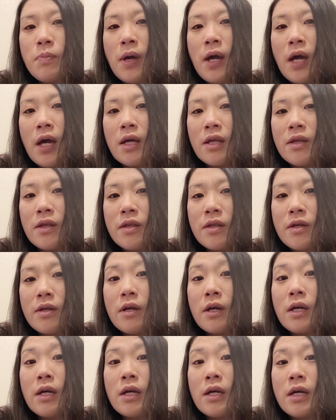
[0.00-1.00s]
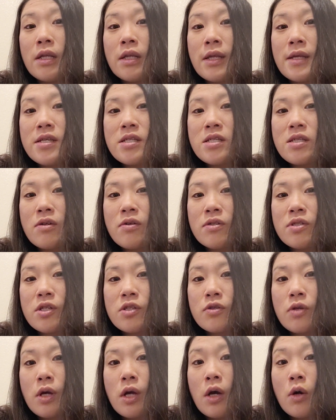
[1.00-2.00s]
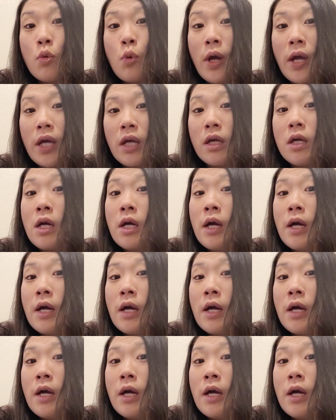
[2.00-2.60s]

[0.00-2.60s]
path, unless there's a way